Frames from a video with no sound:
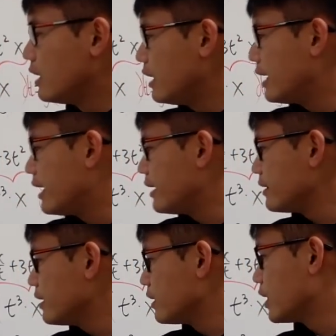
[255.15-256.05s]
And
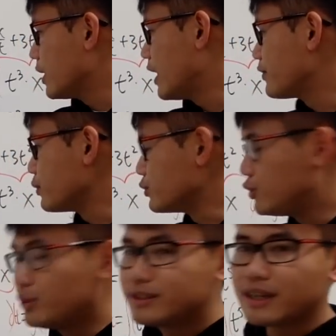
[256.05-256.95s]
uh, have to
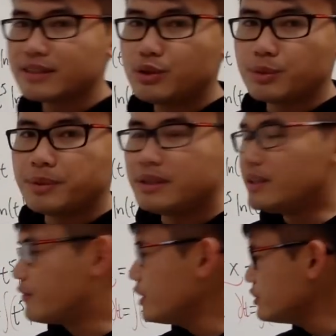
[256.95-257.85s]
choose something to be
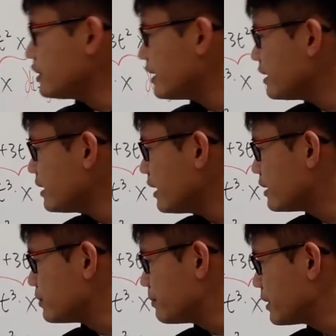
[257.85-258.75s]
differentiated
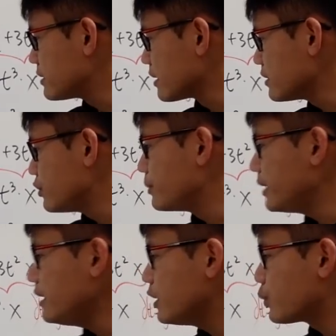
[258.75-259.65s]
and pick something to
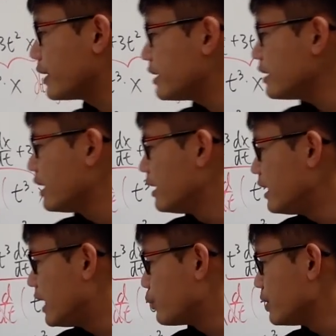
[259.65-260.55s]
be integrated,
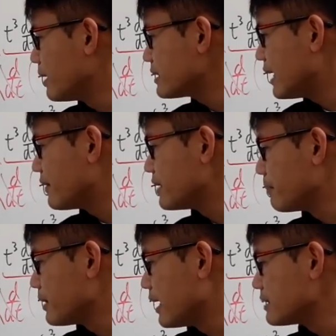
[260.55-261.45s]
and we must have the
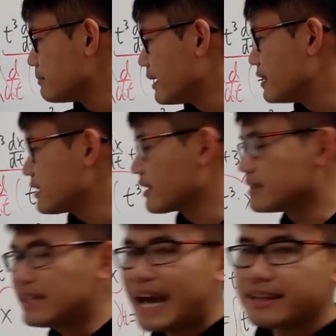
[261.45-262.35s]
plus minus on the
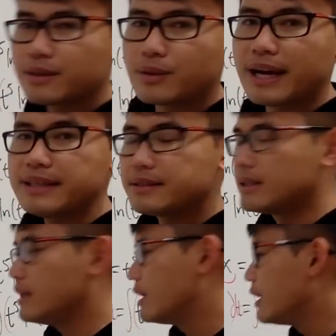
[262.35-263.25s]
side, right?
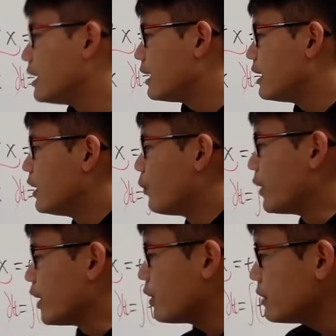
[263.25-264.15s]

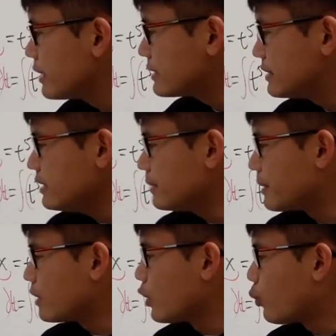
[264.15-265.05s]
Well, let's think
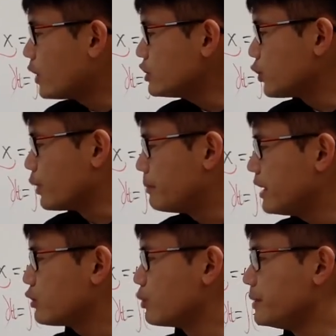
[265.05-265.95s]
about what should we
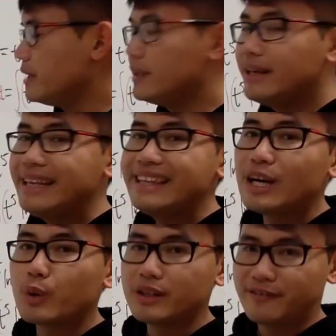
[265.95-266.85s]
pick to be
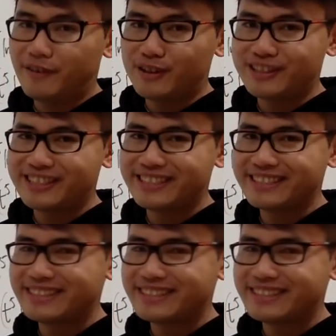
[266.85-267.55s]
integrated first.